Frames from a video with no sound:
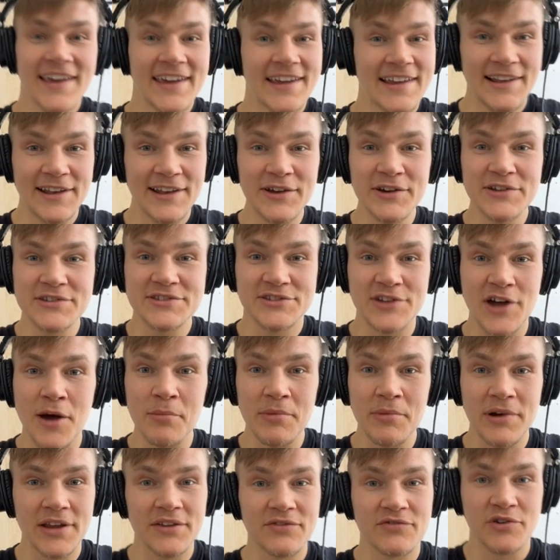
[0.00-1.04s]
It looks
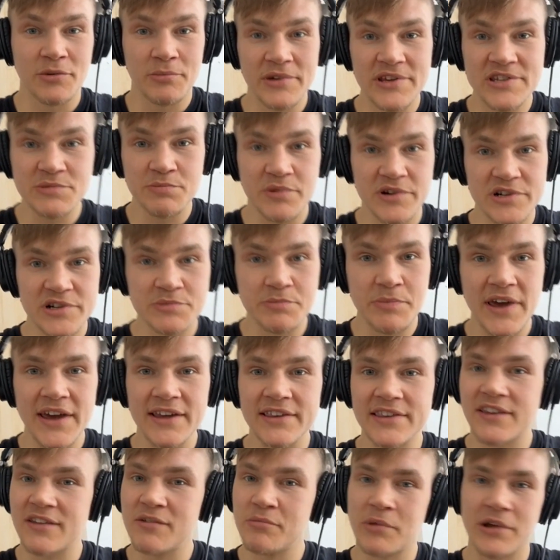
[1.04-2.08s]
dominant from his
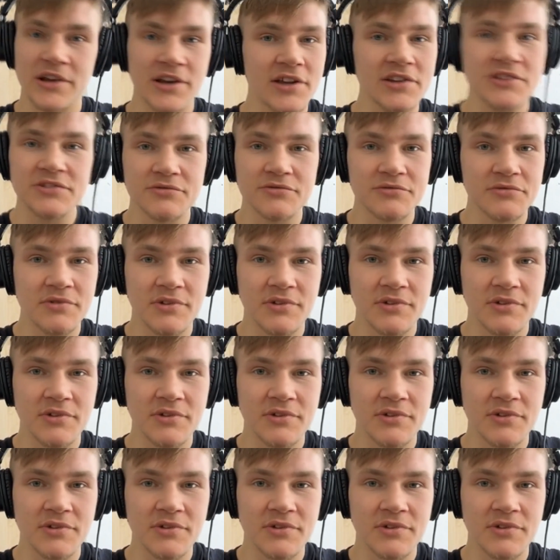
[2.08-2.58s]
perspective, but not